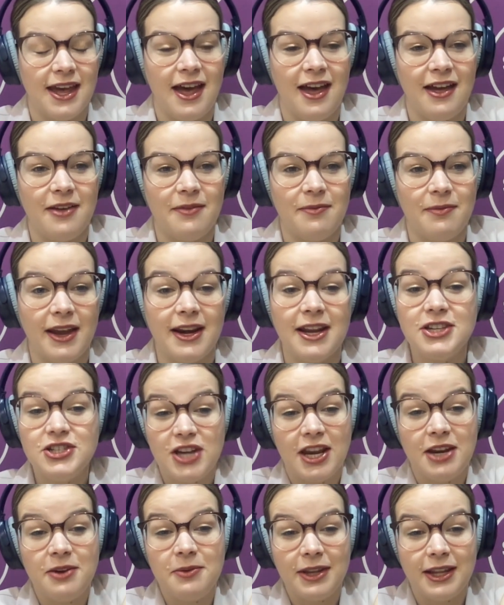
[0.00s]
And I
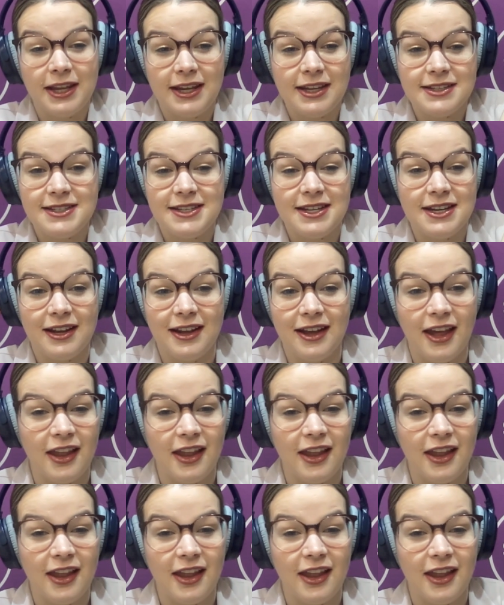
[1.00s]
genuinely consider